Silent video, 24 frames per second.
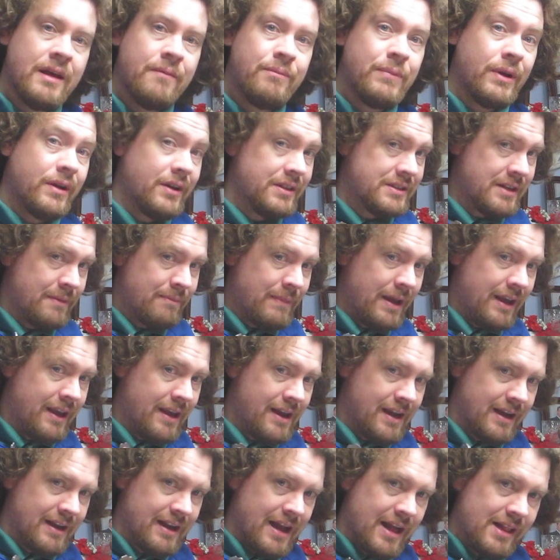Because I'm
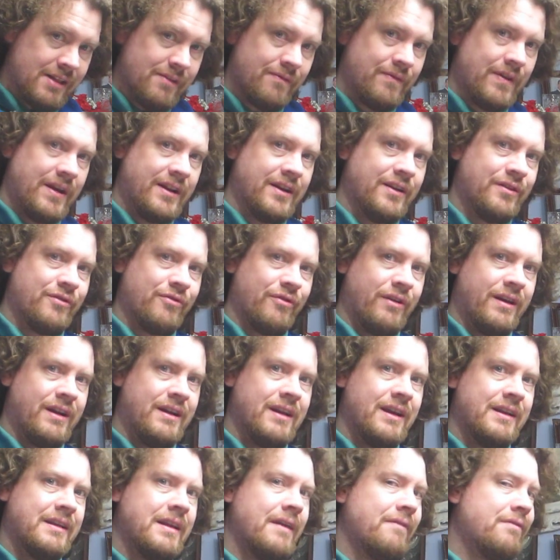making an elevated drink,
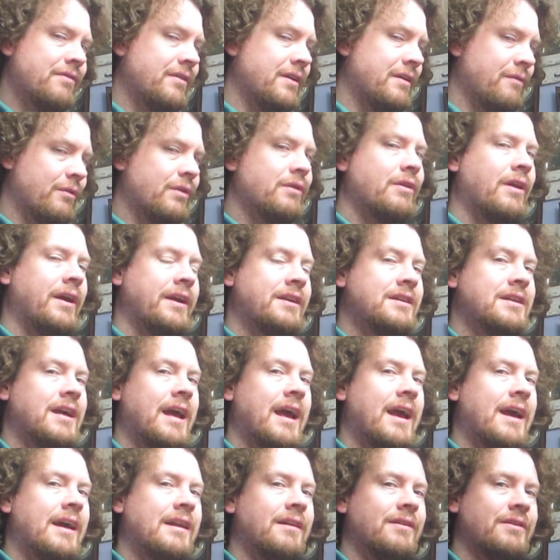I definitely would like to
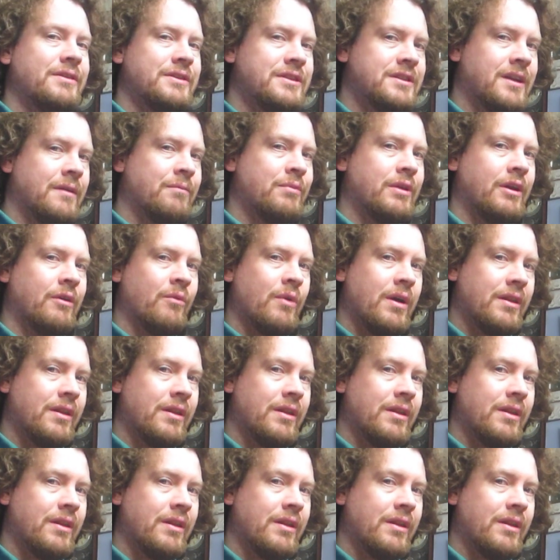add a little something,